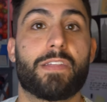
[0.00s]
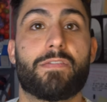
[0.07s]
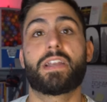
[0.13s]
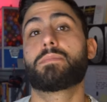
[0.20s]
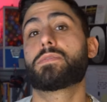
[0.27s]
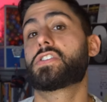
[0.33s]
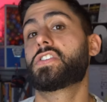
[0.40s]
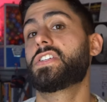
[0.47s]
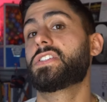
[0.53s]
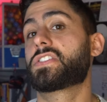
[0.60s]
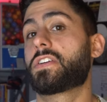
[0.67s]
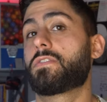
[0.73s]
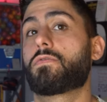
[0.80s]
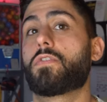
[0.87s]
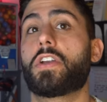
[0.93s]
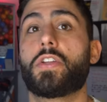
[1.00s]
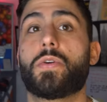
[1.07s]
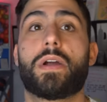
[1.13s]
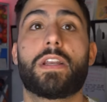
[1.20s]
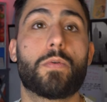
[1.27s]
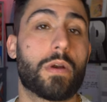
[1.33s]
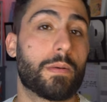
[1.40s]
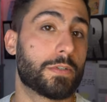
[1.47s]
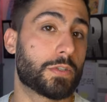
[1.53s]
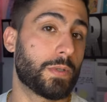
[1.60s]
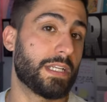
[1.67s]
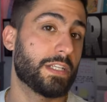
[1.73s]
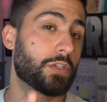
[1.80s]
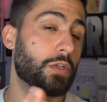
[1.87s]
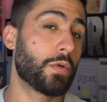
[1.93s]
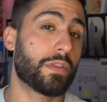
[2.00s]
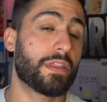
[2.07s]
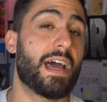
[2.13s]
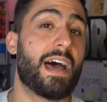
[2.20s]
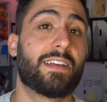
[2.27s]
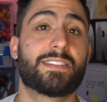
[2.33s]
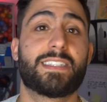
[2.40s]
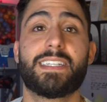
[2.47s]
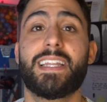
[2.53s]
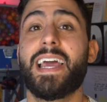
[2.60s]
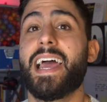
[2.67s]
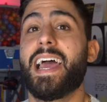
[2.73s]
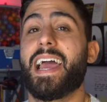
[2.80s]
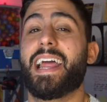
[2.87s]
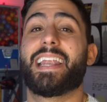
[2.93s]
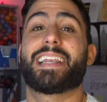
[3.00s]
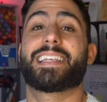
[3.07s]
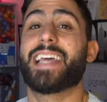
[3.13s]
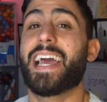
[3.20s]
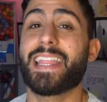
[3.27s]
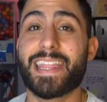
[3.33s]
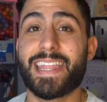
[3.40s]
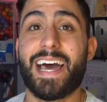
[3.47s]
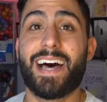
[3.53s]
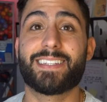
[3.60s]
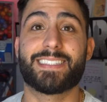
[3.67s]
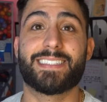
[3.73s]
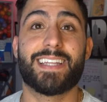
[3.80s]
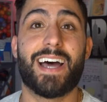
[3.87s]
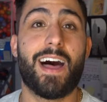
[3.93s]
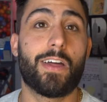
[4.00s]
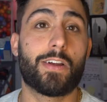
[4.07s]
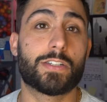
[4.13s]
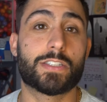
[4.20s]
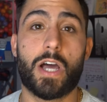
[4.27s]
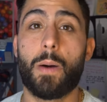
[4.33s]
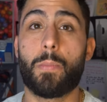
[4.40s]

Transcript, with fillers: The vending machines can run you anywhere between $2,000 and $10,000,